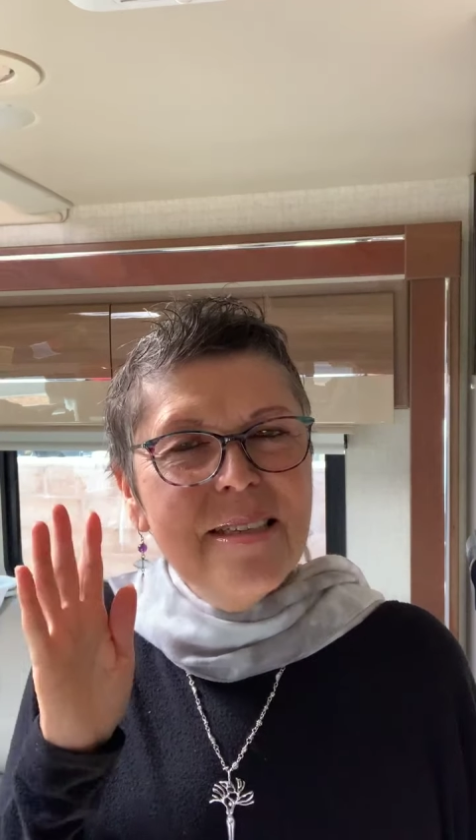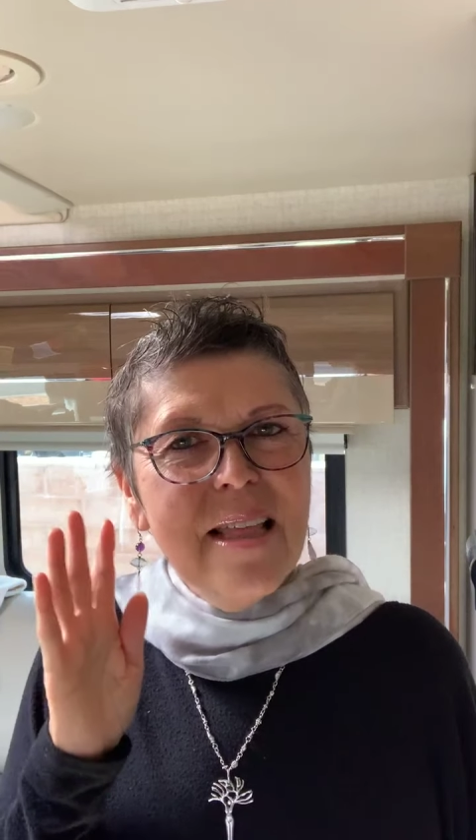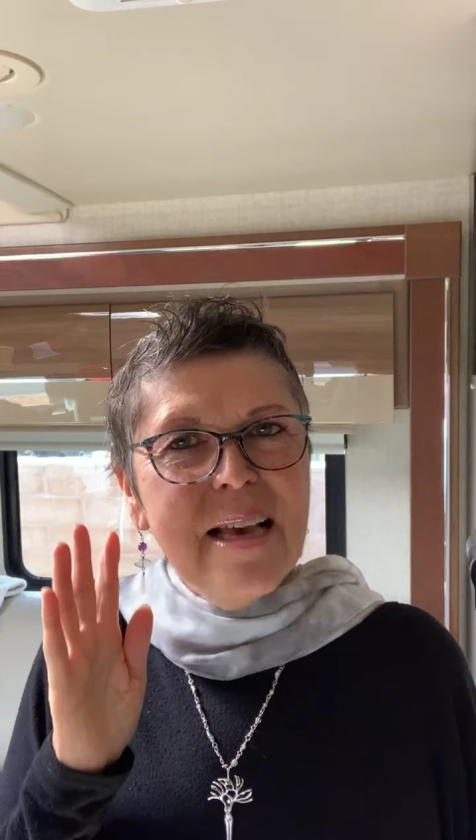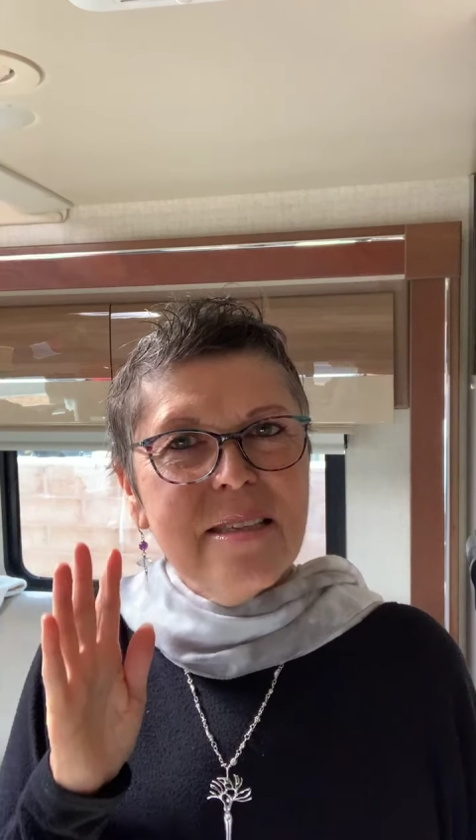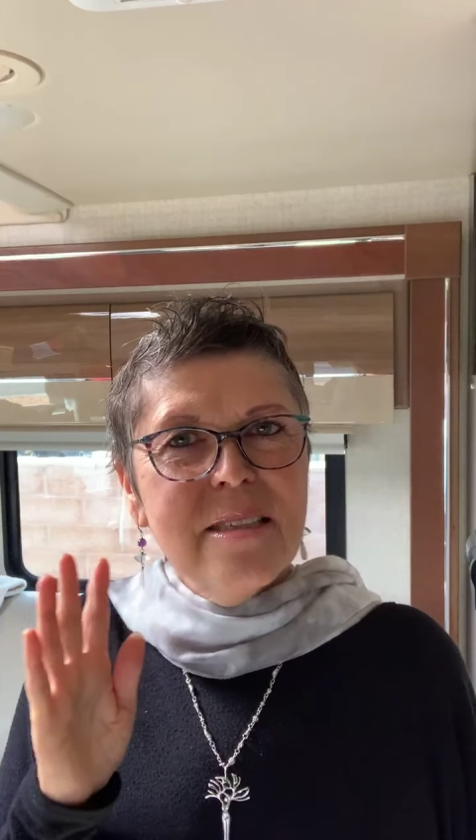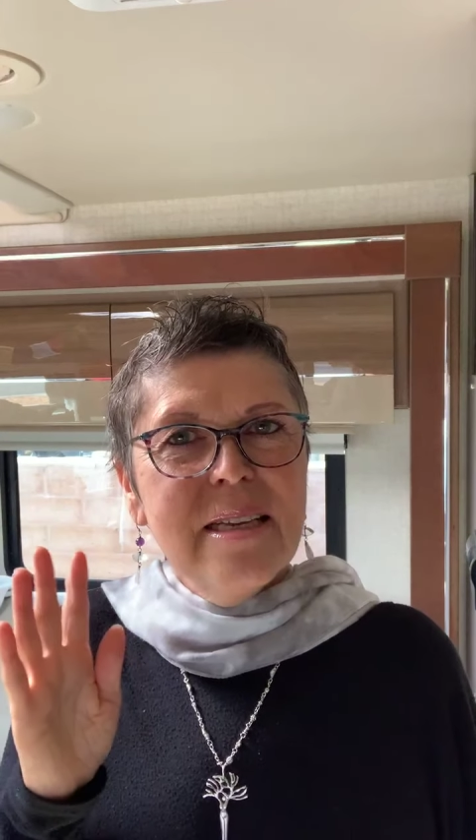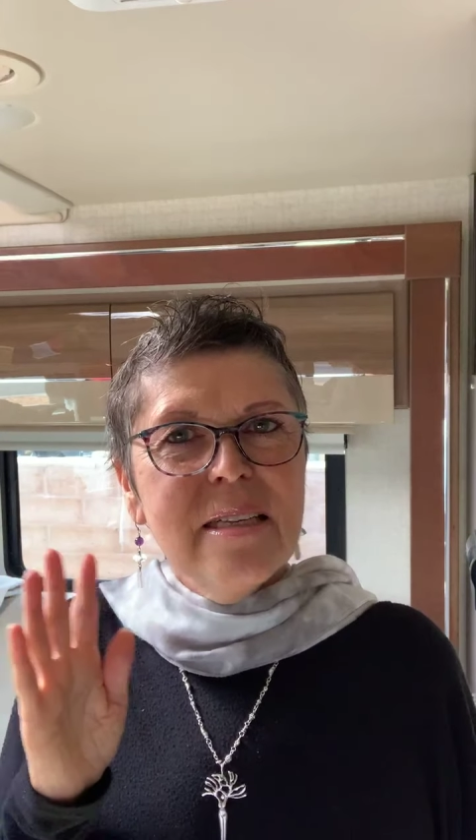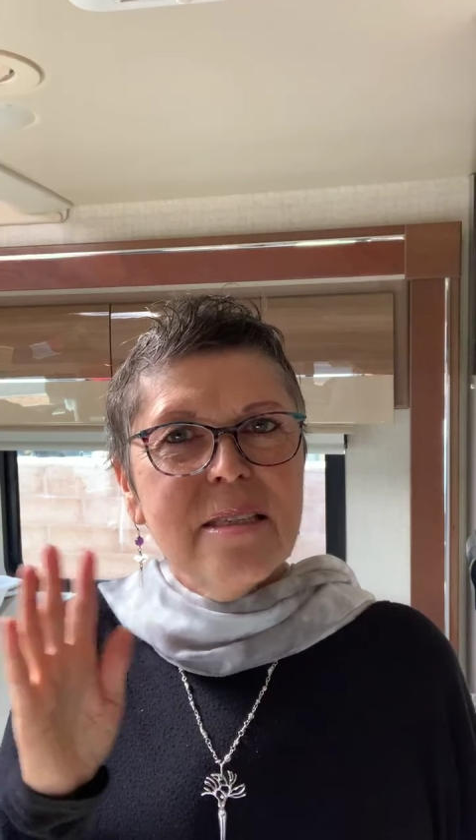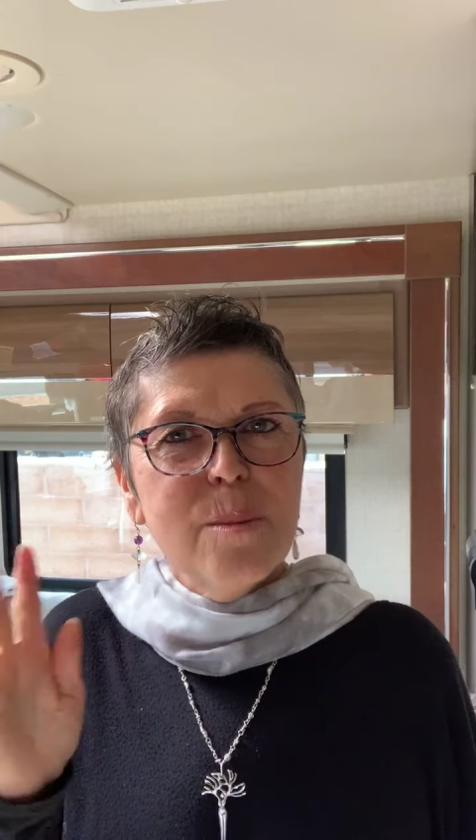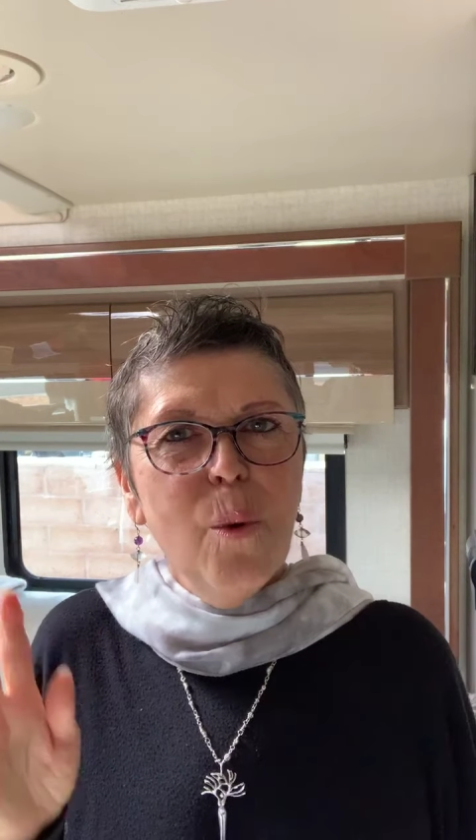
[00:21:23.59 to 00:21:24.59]
to that
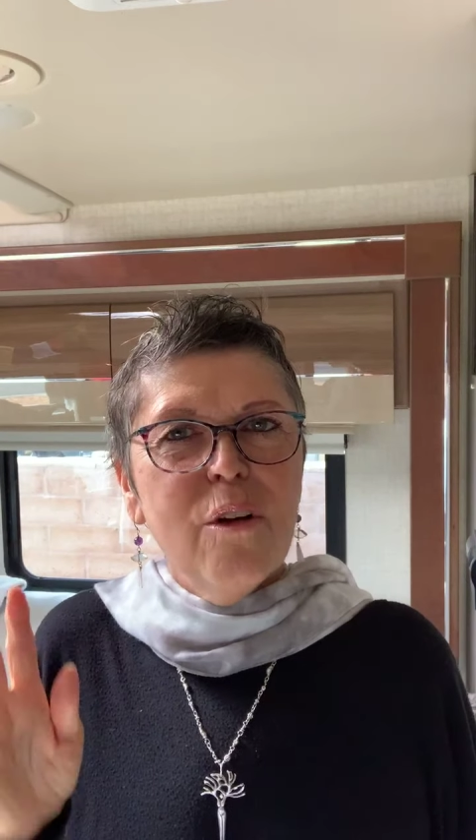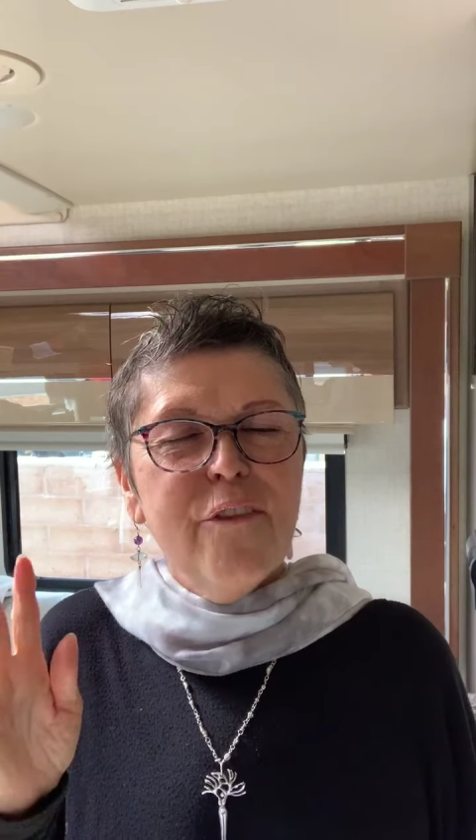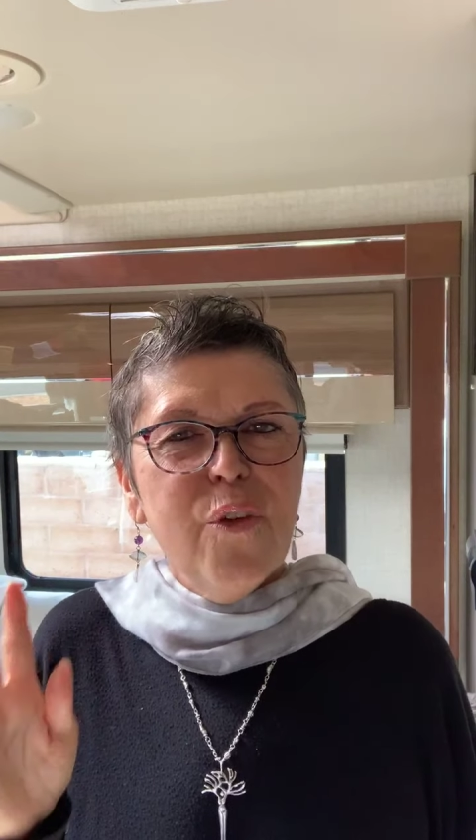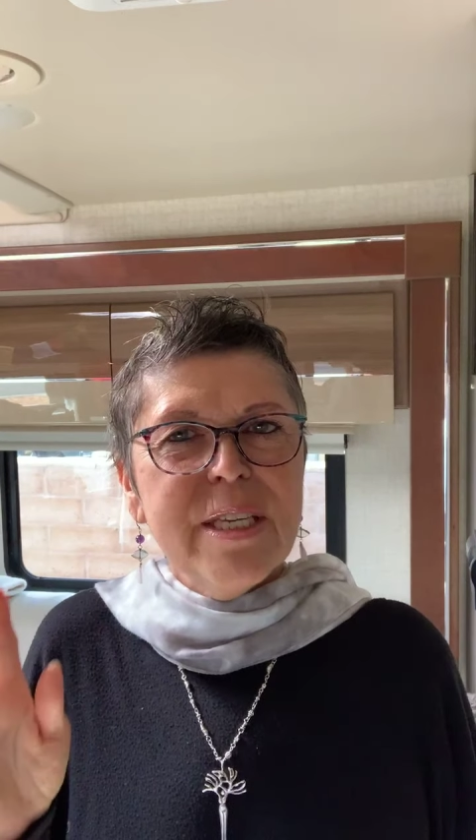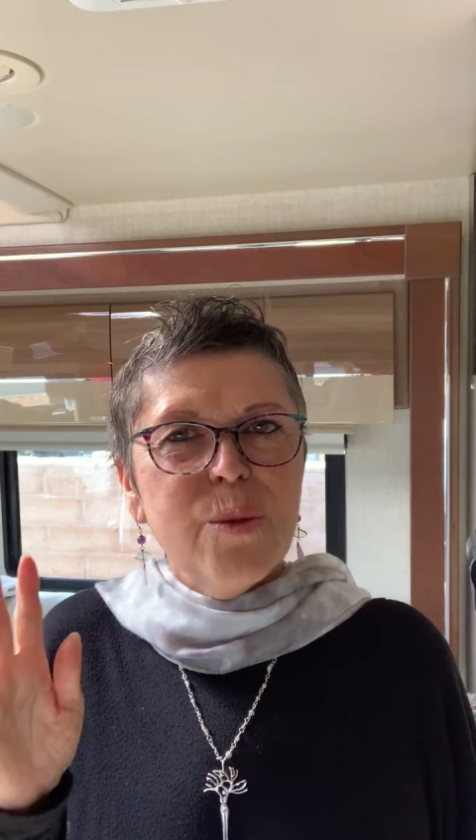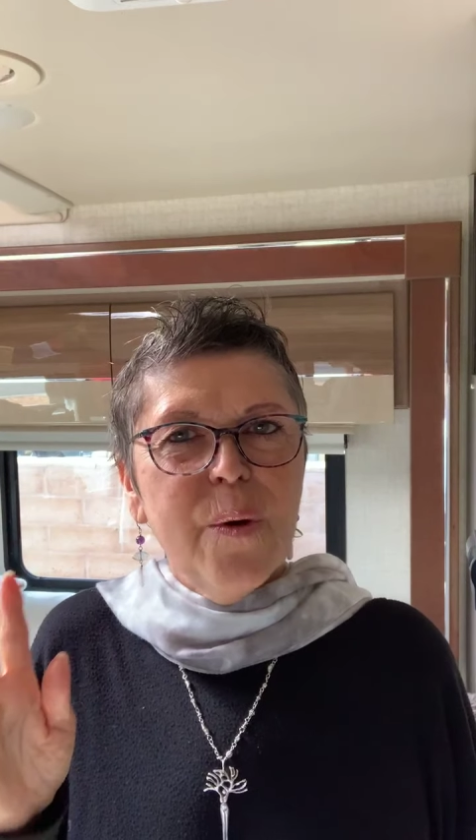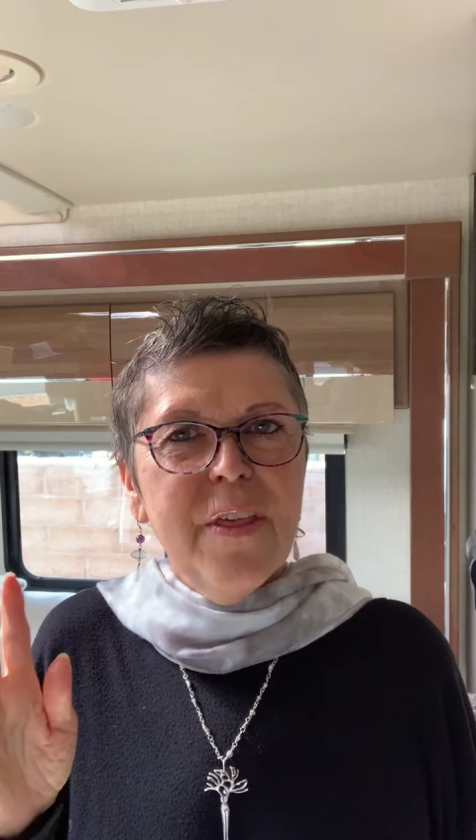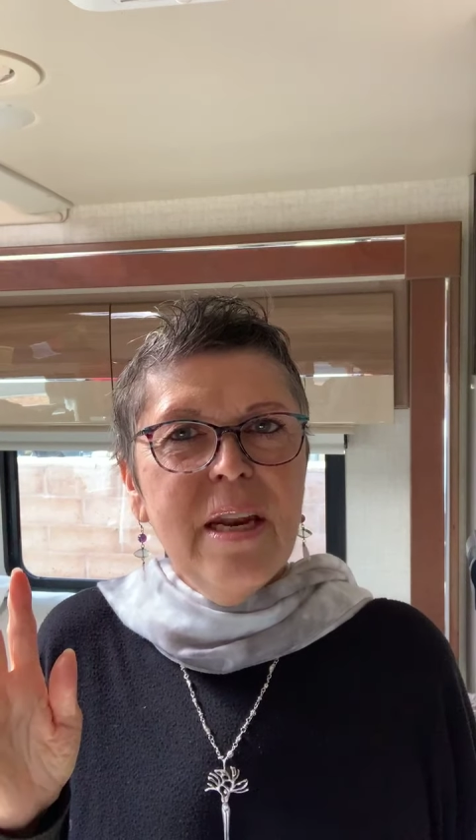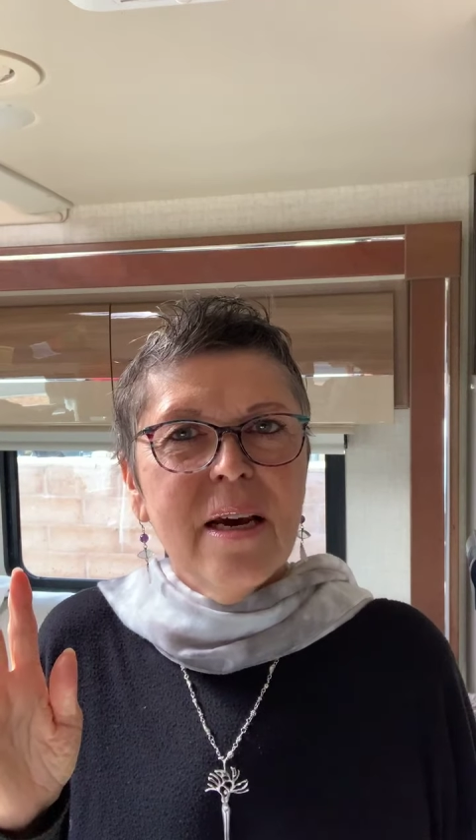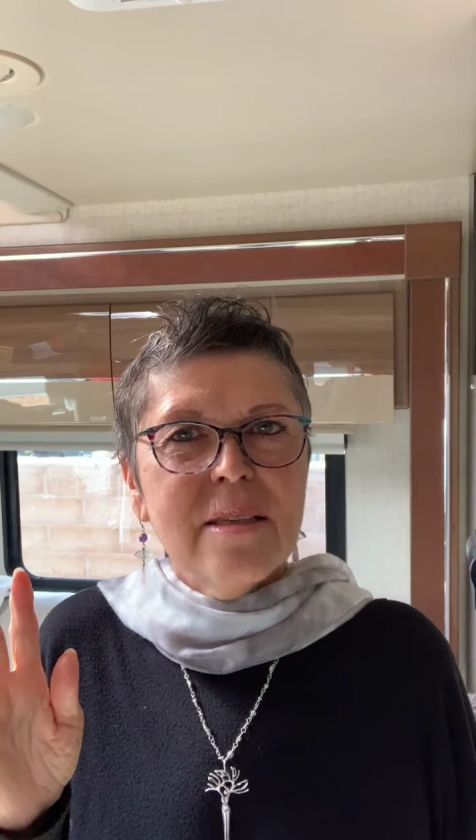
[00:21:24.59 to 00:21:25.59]
still small voice
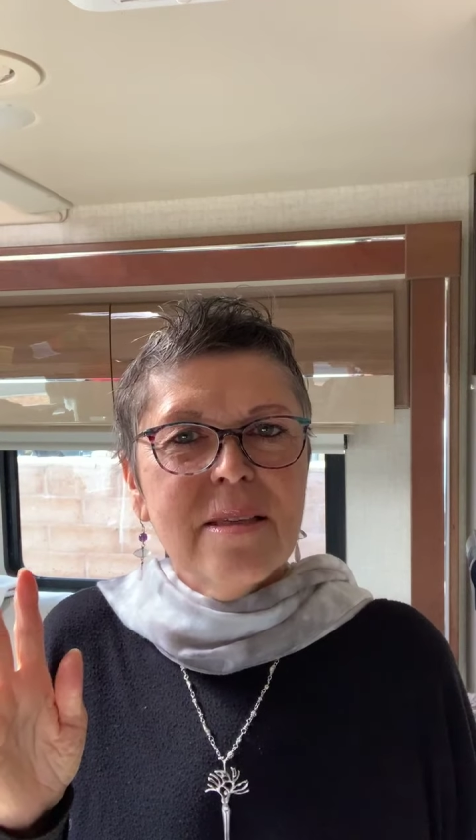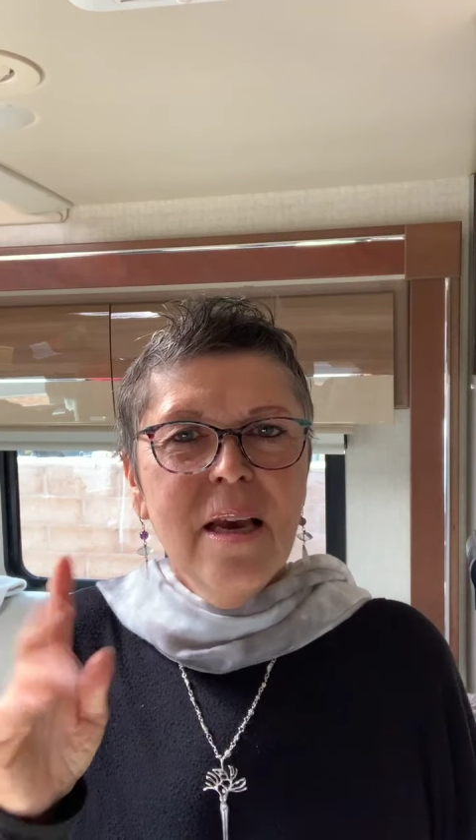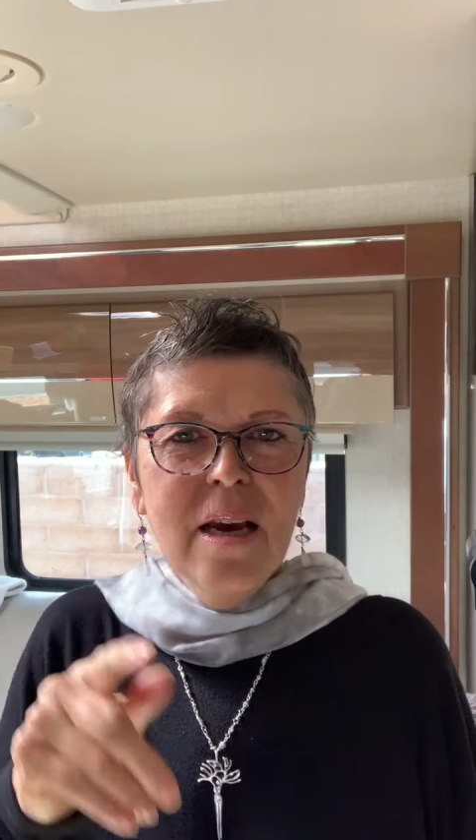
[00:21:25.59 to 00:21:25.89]
within us.